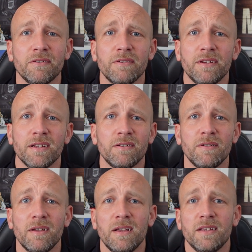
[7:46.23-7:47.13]
You know,
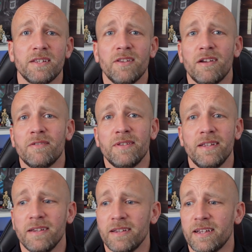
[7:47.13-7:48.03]
so not only
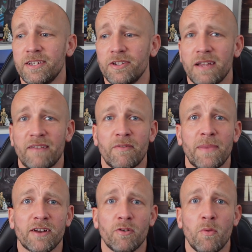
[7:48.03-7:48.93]
can you have a
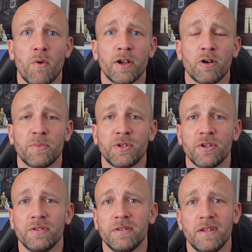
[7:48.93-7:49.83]
black or a white
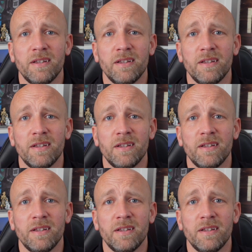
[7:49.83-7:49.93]
option,